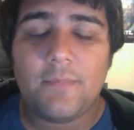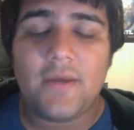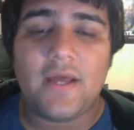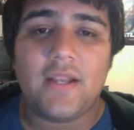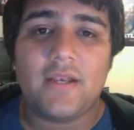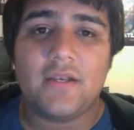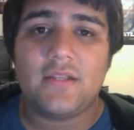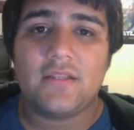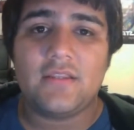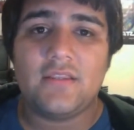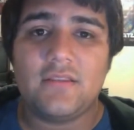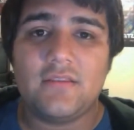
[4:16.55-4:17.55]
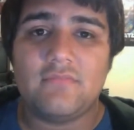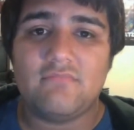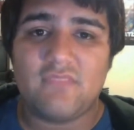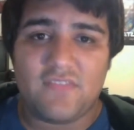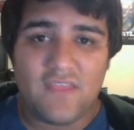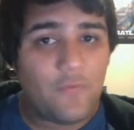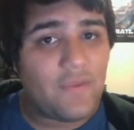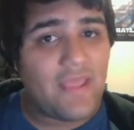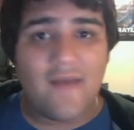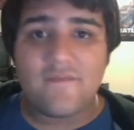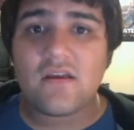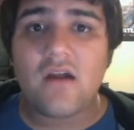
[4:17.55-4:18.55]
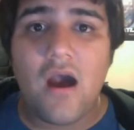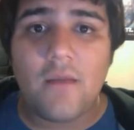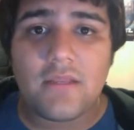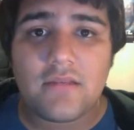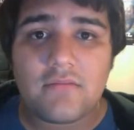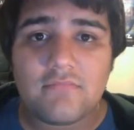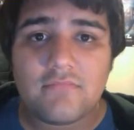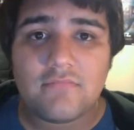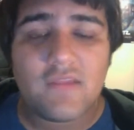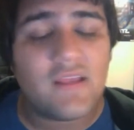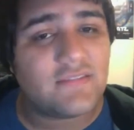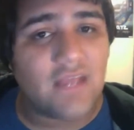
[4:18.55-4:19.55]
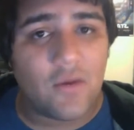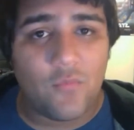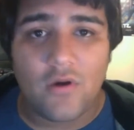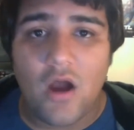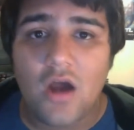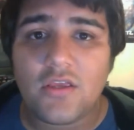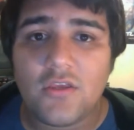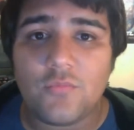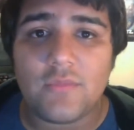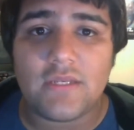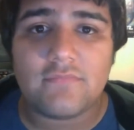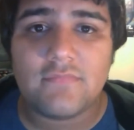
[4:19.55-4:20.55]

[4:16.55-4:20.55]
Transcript: But the thing we have in common is that we're all human.